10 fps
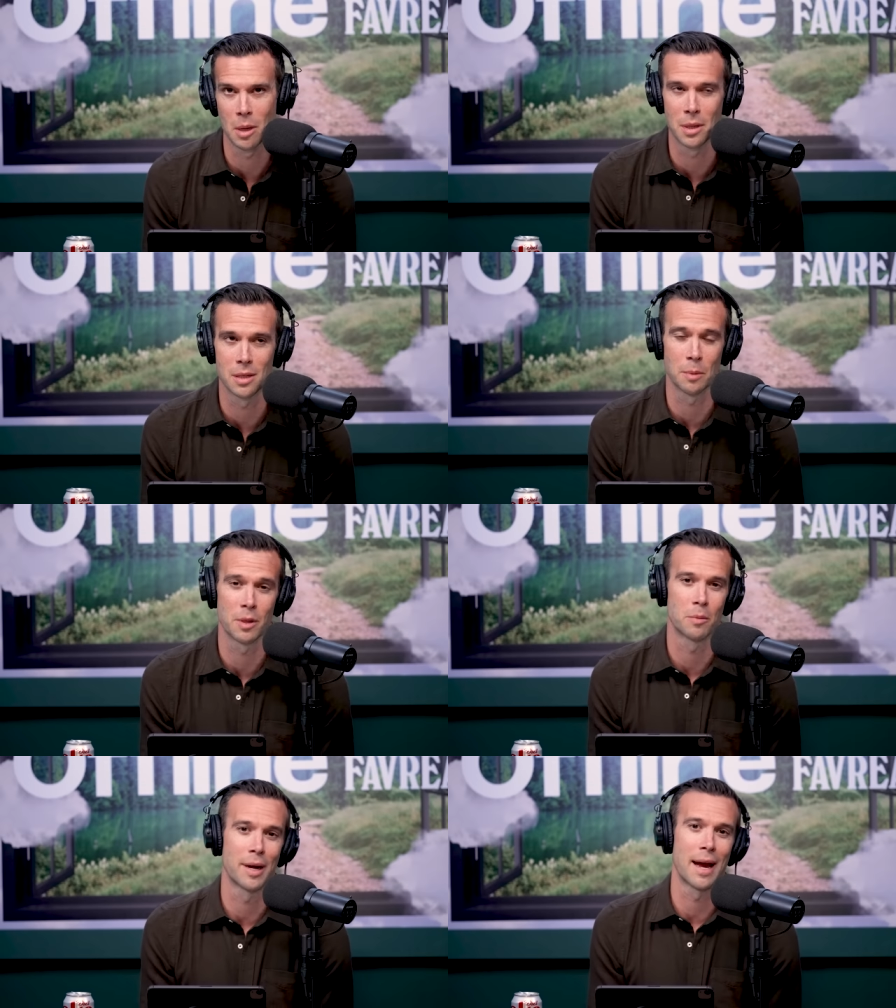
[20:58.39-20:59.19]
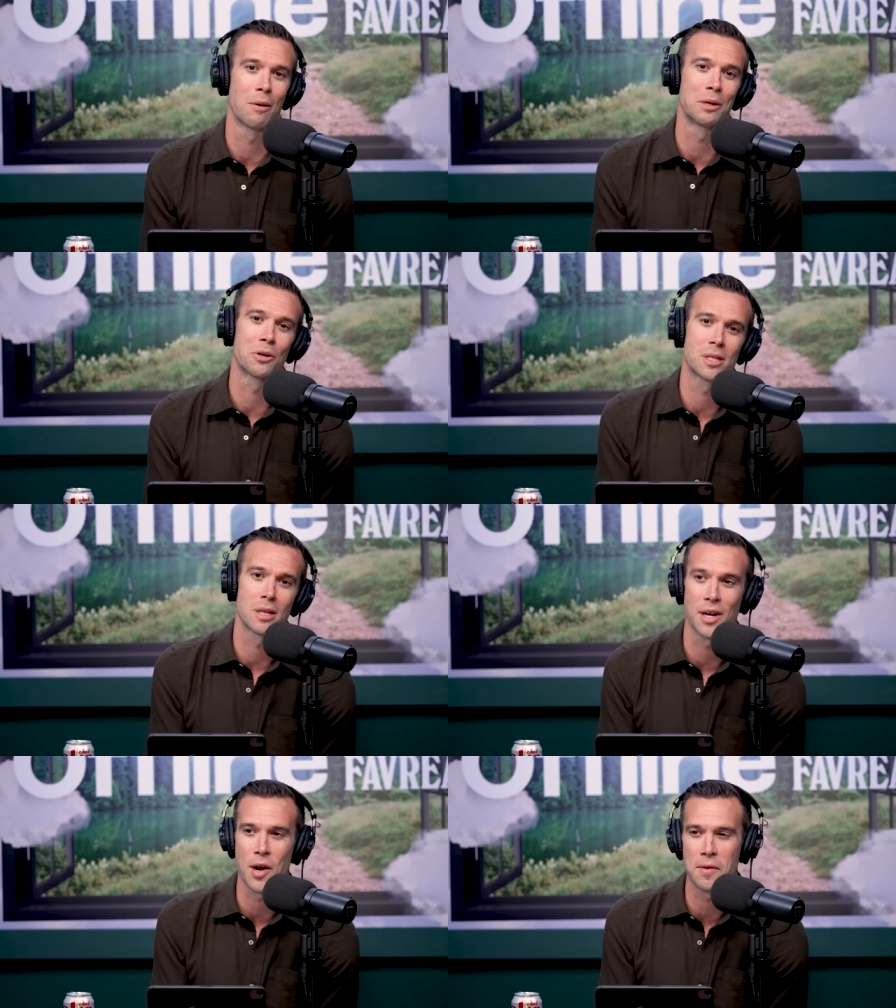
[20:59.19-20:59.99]
Maybe some of them are now interested
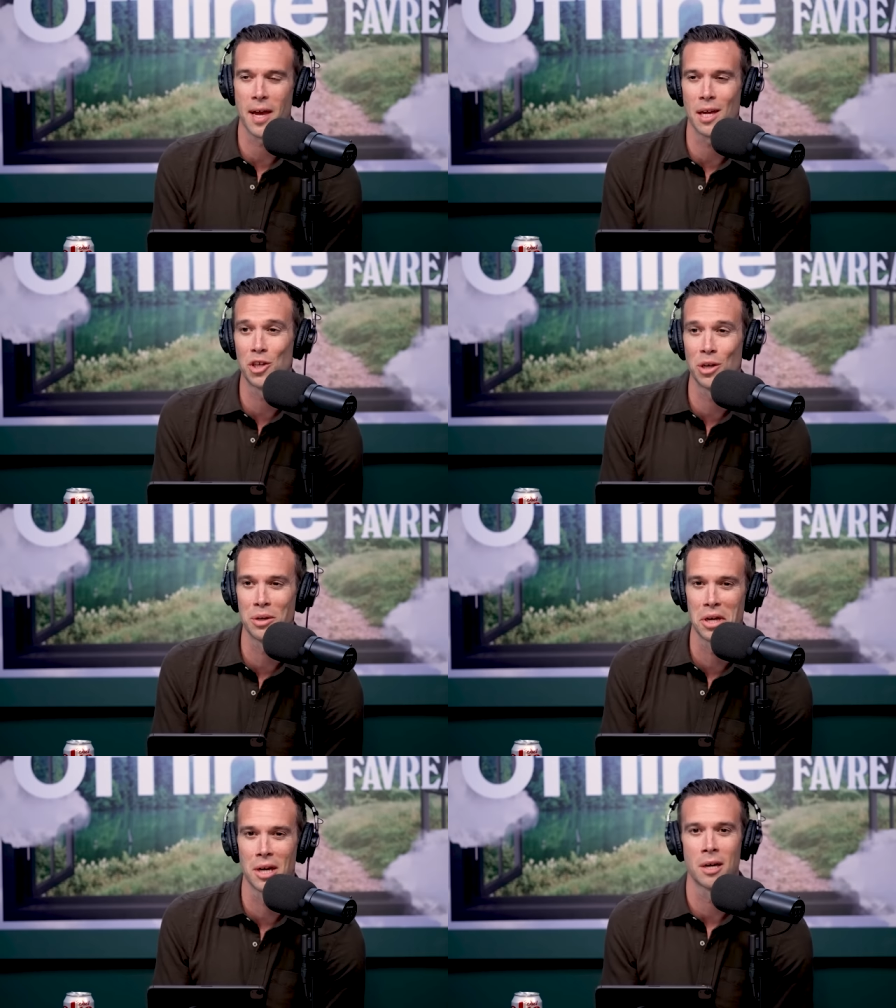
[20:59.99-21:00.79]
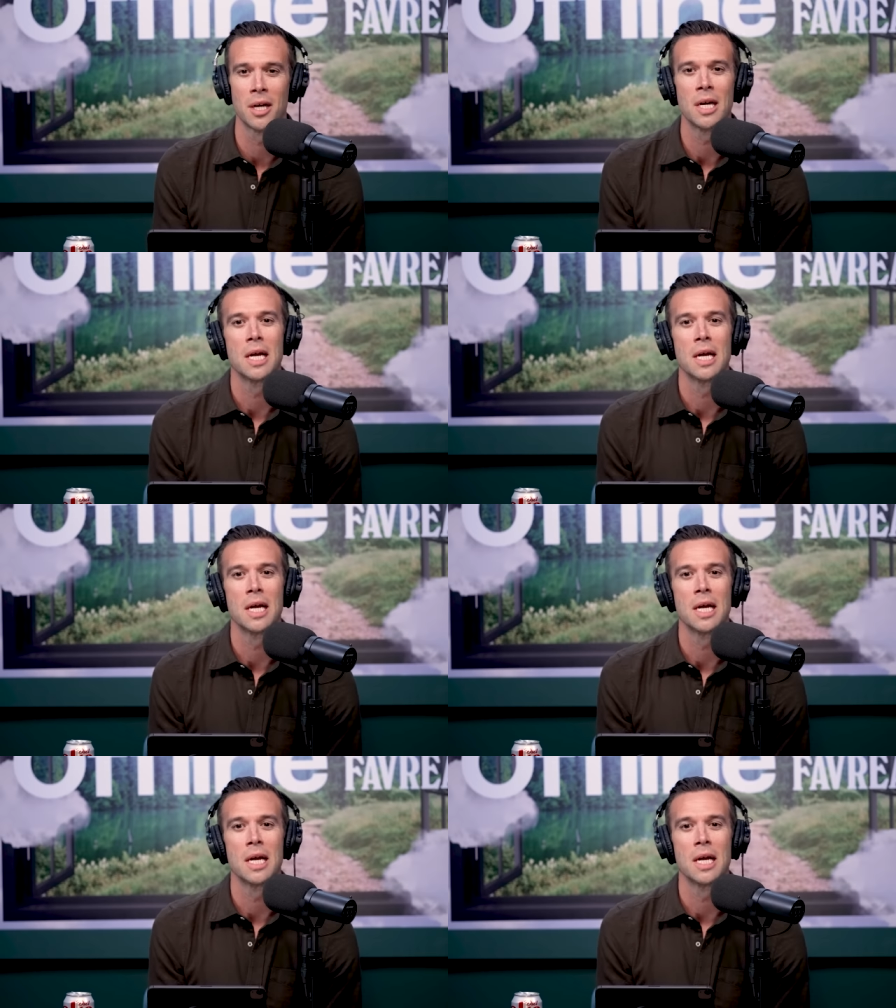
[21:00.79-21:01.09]
in RFK Jr.